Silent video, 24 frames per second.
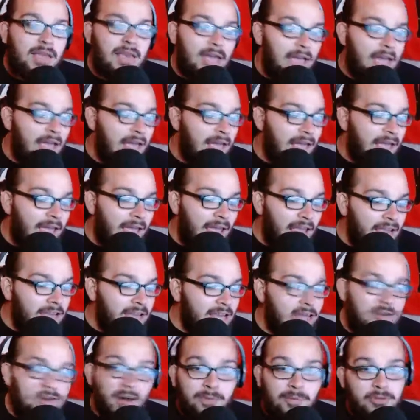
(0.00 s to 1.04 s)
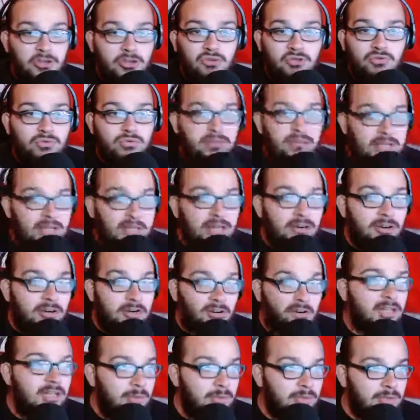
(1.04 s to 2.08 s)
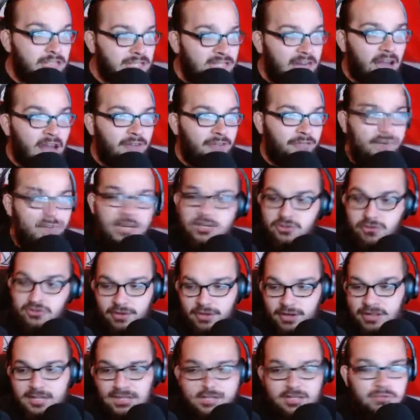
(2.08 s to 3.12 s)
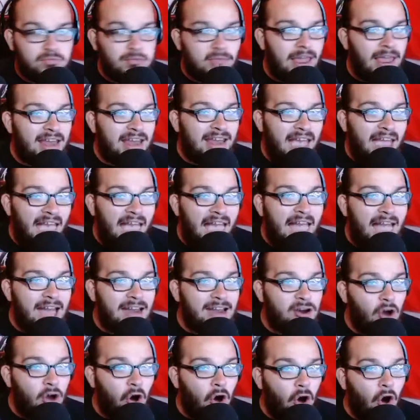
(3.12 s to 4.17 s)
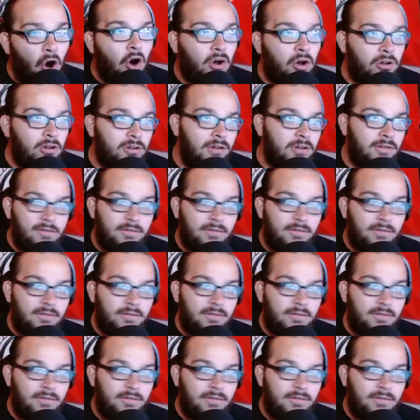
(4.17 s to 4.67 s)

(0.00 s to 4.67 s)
AEW literally was not featuring this man at all.